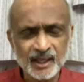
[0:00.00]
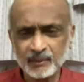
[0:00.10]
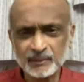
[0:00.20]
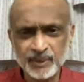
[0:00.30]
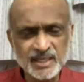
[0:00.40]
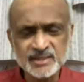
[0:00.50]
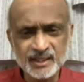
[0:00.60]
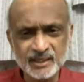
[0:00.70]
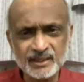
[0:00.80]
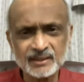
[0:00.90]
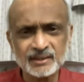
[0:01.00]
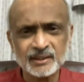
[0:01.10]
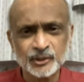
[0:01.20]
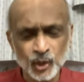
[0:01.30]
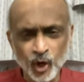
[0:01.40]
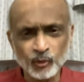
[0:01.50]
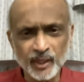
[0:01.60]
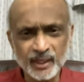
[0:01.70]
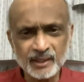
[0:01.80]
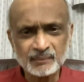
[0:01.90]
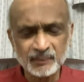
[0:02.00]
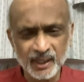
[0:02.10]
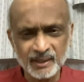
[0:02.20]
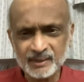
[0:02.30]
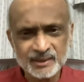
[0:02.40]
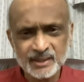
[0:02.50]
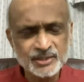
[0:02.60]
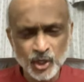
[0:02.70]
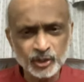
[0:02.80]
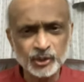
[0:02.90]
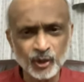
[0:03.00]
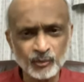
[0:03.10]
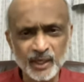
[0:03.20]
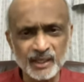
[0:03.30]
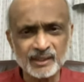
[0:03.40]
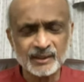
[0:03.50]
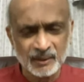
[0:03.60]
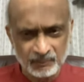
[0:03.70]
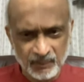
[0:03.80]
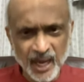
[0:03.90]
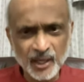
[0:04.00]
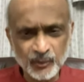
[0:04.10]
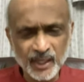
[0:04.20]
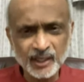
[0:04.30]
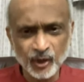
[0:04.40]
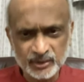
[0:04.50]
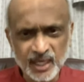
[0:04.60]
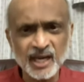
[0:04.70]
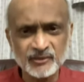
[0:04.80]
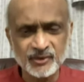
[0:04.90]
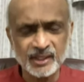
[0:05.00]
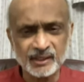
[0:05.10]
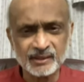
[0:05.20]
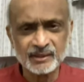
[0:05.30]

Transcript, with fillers: I mean, basically, your way uh, is not your way. My way or the highway.